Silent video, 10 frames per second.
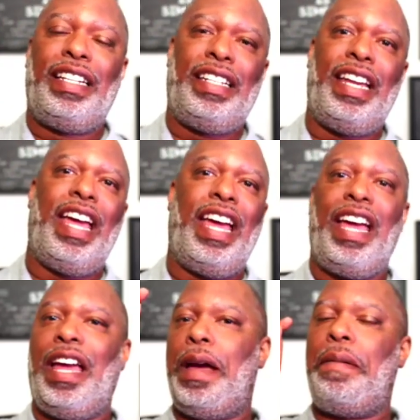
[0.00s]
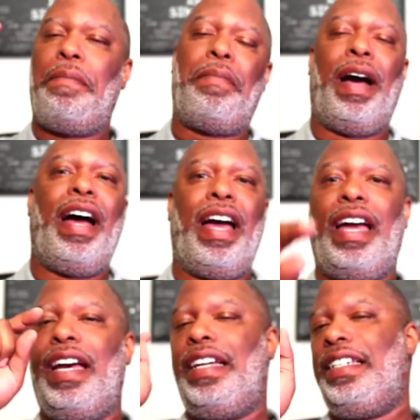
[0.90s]
Day by
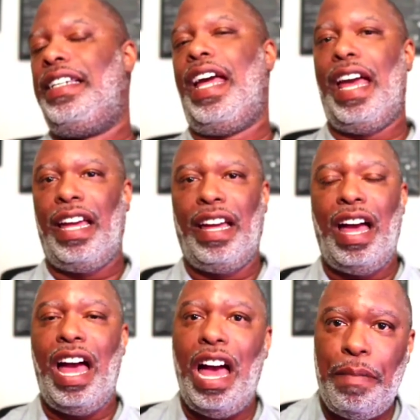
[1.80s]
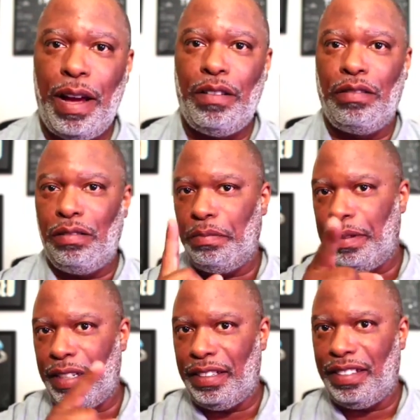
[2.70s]
day. I'm out.
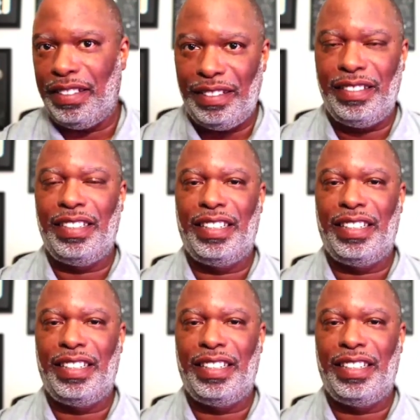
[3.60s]
Peace.